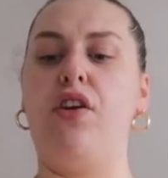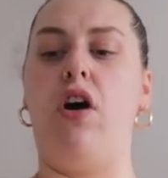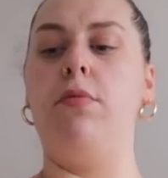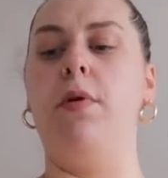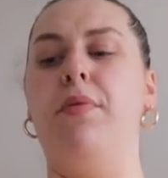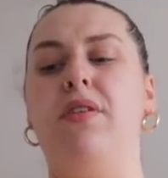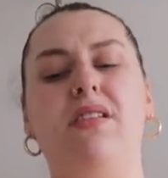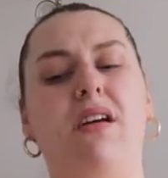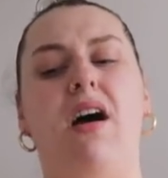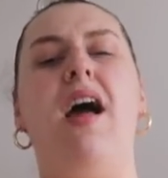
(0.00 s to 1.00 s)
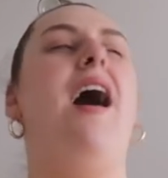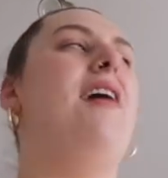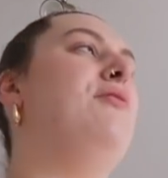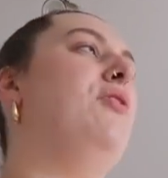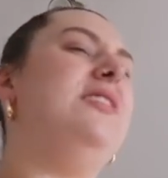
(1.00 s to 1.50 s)
and horrible, but you know,
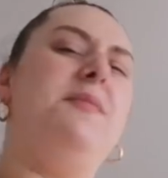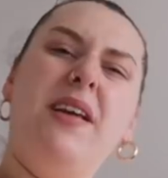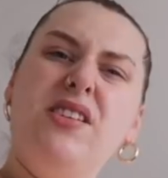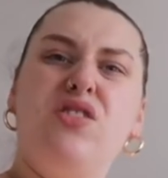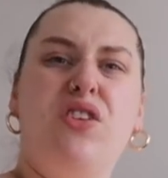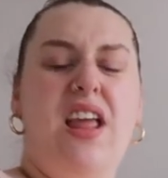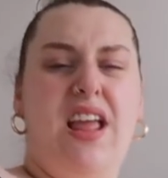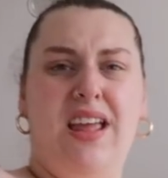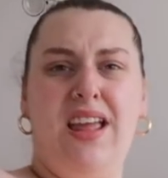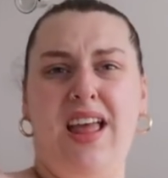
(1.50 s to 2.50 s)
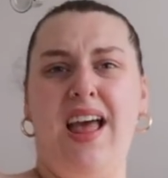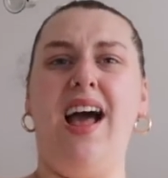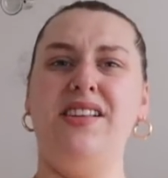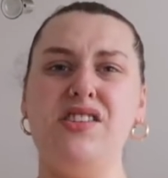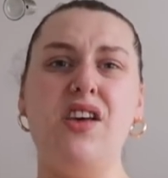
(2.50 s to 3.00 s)
I thought it's a bit sunny.
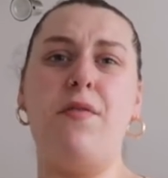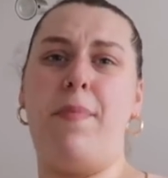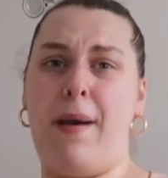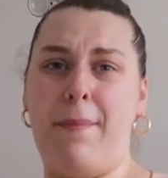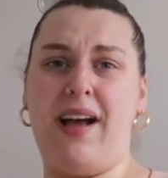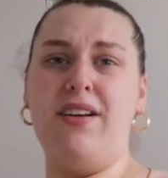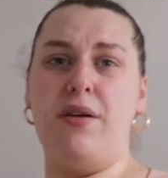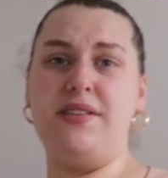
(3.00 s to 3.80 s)
I deserve a bit of mango